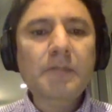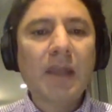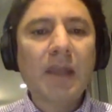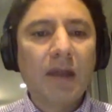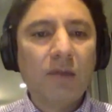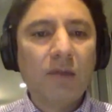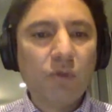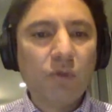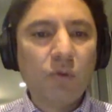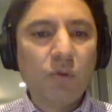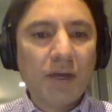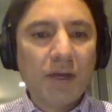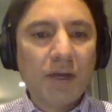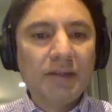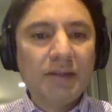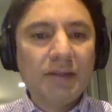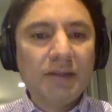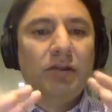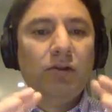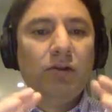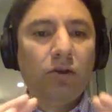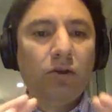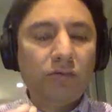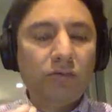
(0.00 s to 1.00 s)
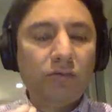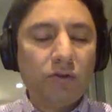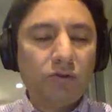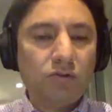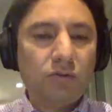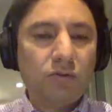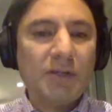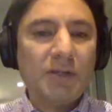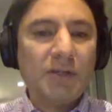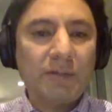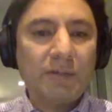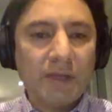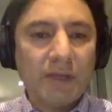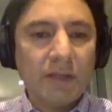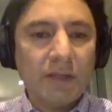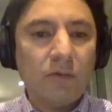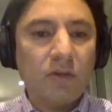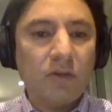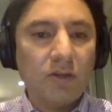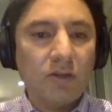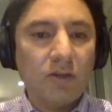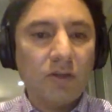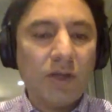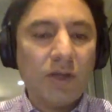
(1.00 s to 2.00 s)
And we want all of those to be
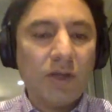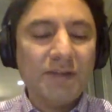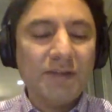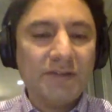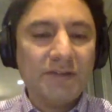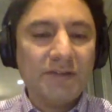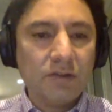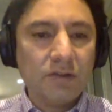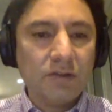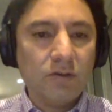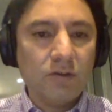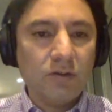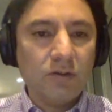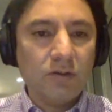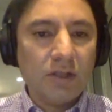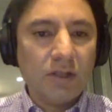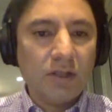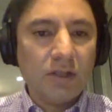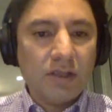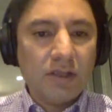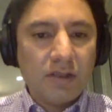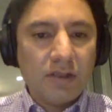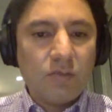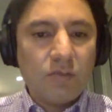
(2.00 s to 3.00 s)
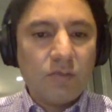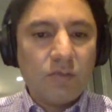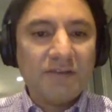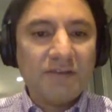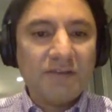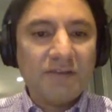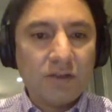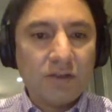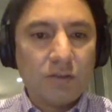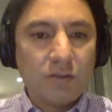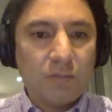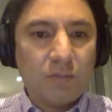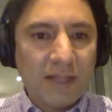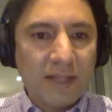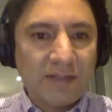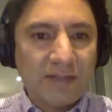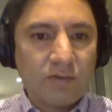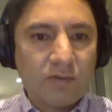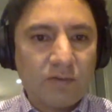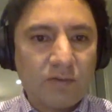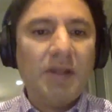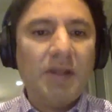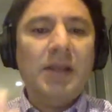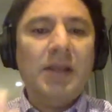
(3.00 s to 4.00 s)
available in one single
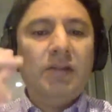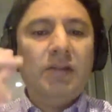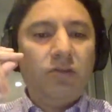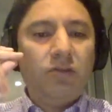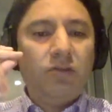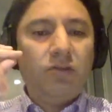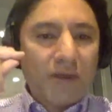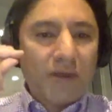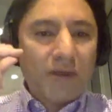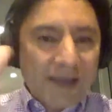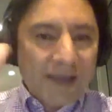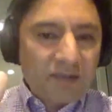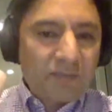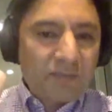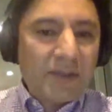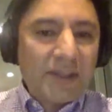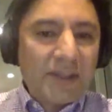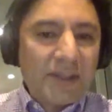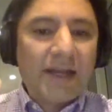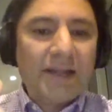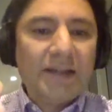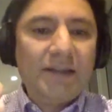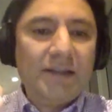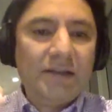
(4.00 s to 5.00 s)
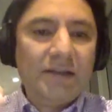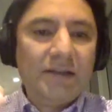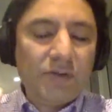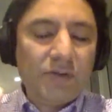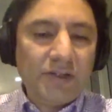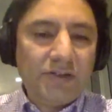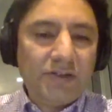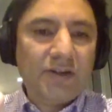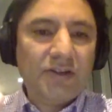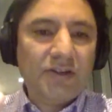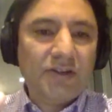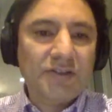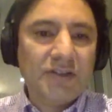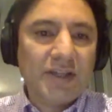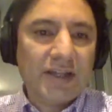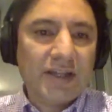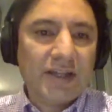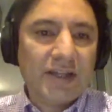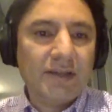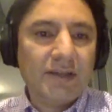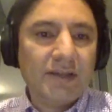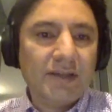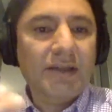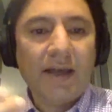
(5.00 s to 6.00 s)
platform to expedite the research
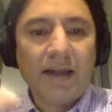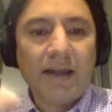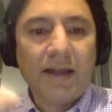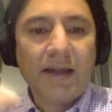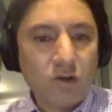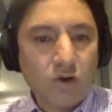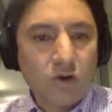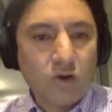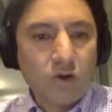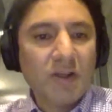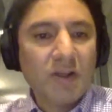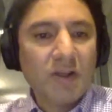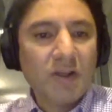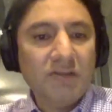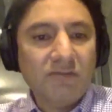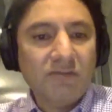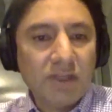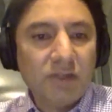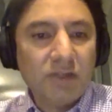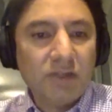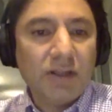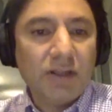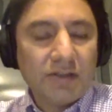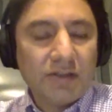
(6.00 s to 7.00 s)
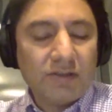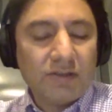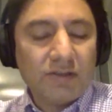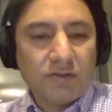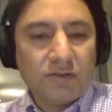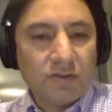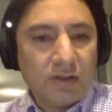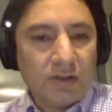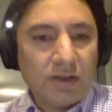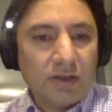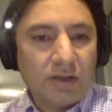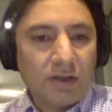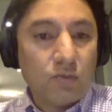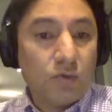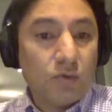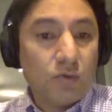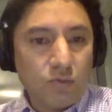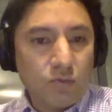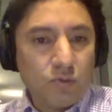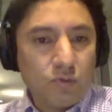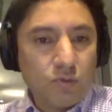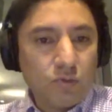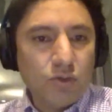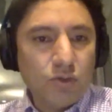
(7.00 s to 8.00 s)
that a normal individual
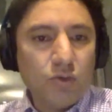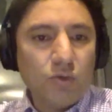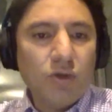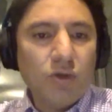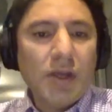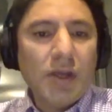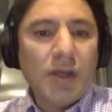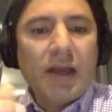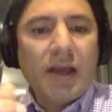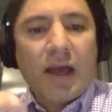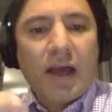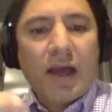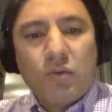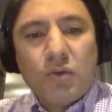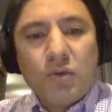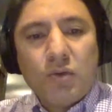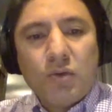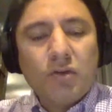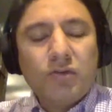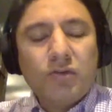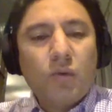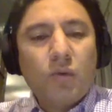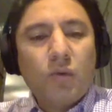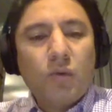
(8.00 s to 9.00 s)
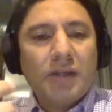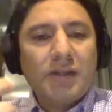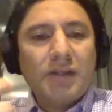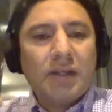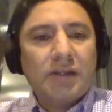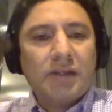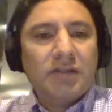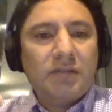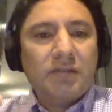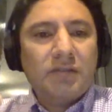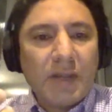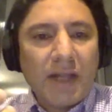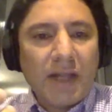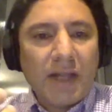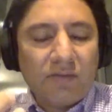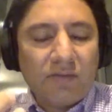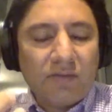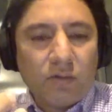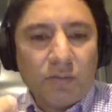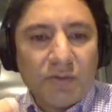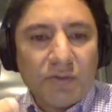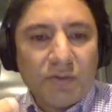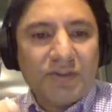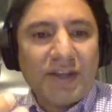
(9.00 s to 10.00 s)
would do. And we also want that this
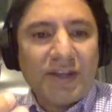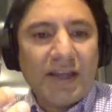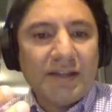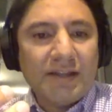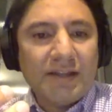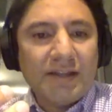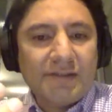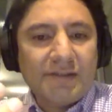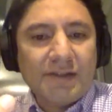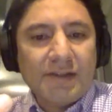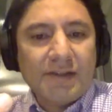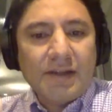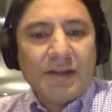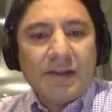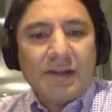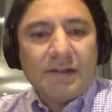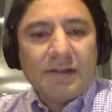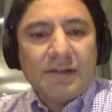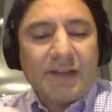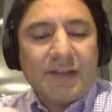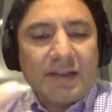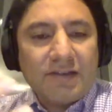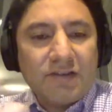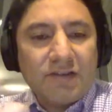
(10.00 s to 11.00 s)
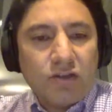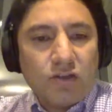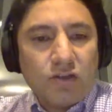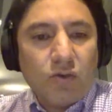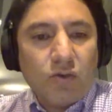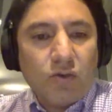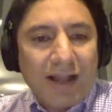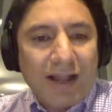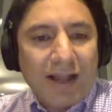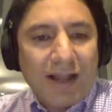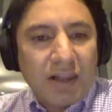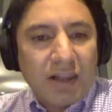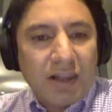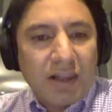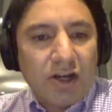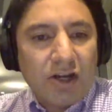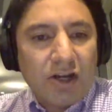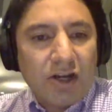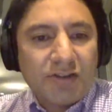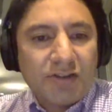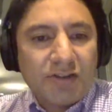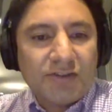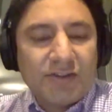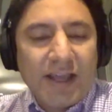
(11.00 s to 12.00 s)
platform sends you
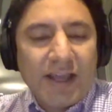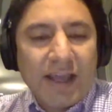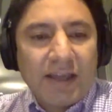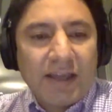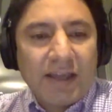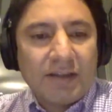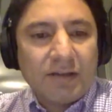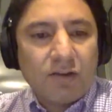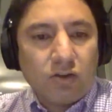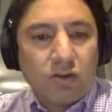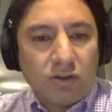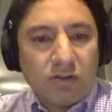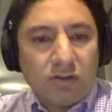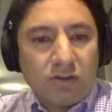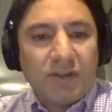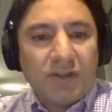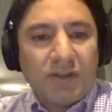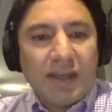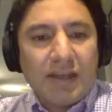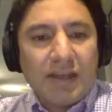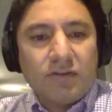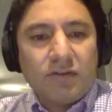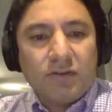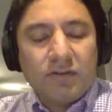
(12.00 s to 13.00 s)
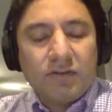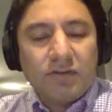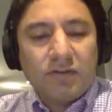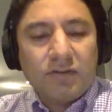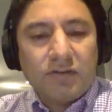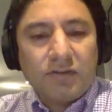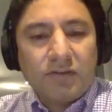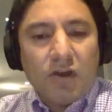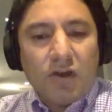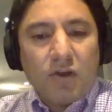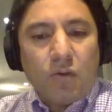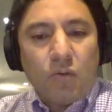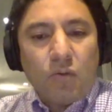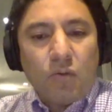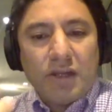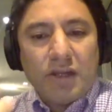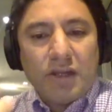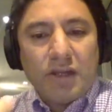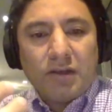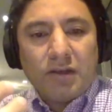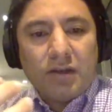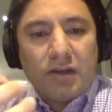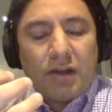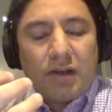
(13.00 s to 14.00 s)
alerts and notifications
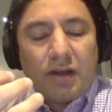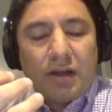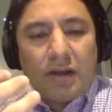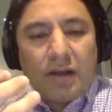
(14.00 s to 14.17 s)
when